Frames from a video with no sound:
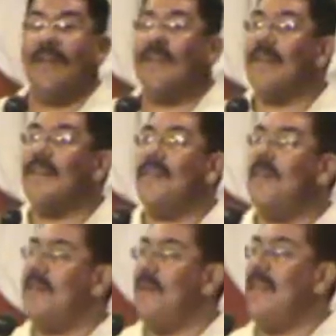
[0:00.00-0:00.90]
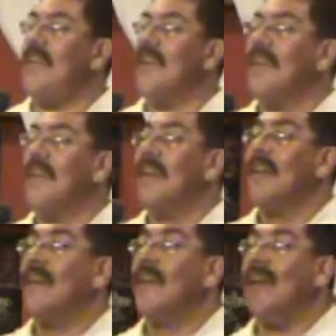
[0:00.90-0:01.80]
you know, you with me?
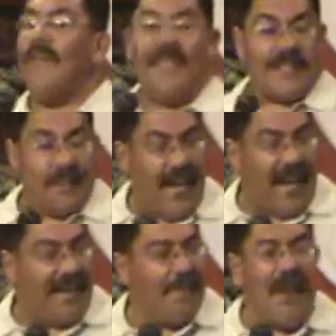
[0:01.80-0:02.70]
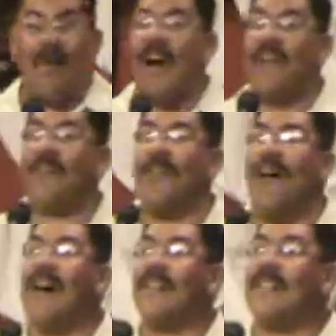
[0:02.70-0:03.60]
Loving smacking my wife
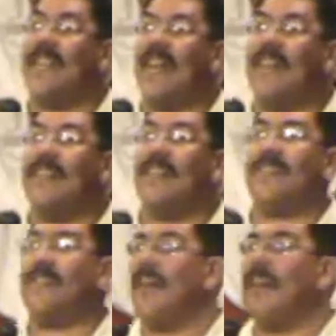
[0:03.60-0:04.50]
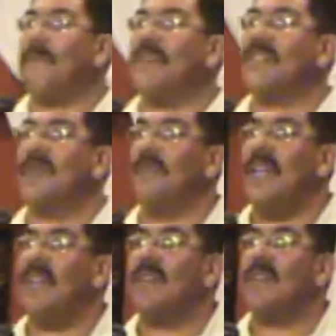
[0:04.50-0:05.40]
around and telling her, you shut up and
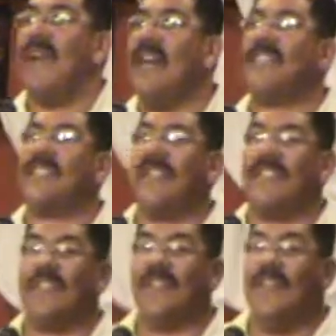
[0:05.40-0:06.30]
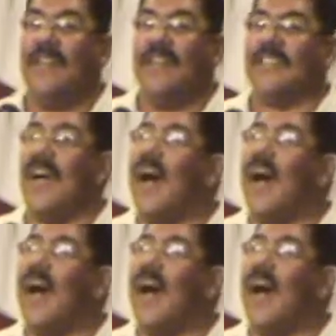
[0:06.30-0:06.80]
submit and do what I said to do, because